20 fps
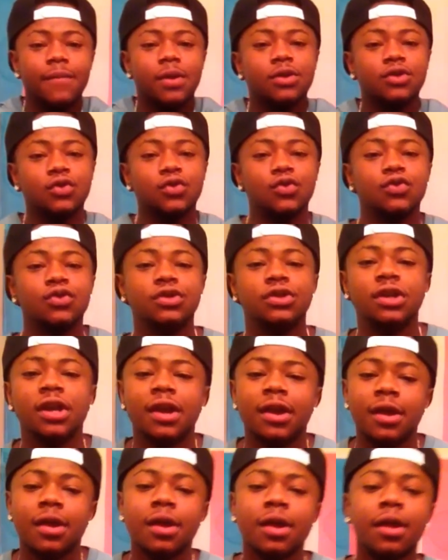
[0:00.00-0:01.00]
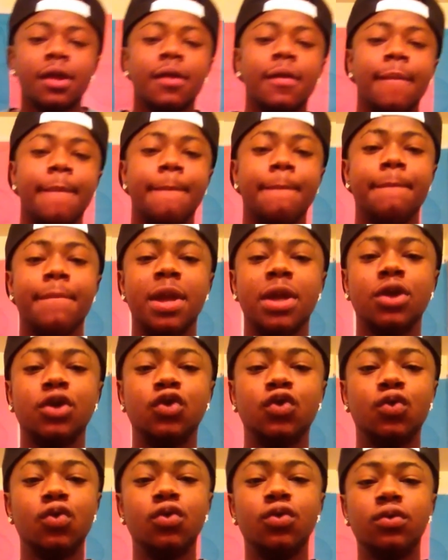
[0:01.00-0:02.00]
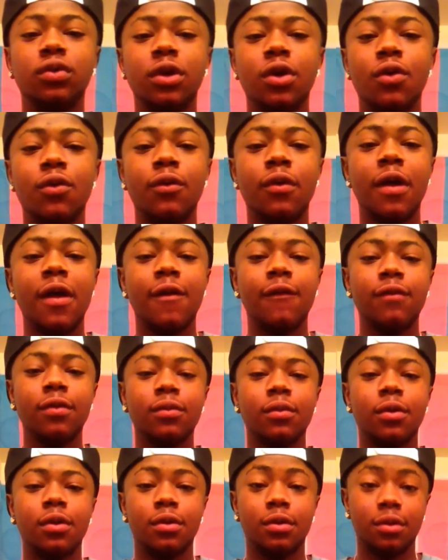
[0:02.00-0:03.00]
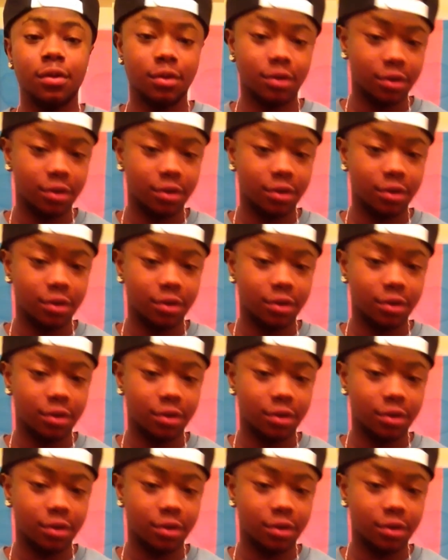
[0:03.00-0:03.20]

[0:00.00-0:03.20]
make sure you share. Make sure you tell everyone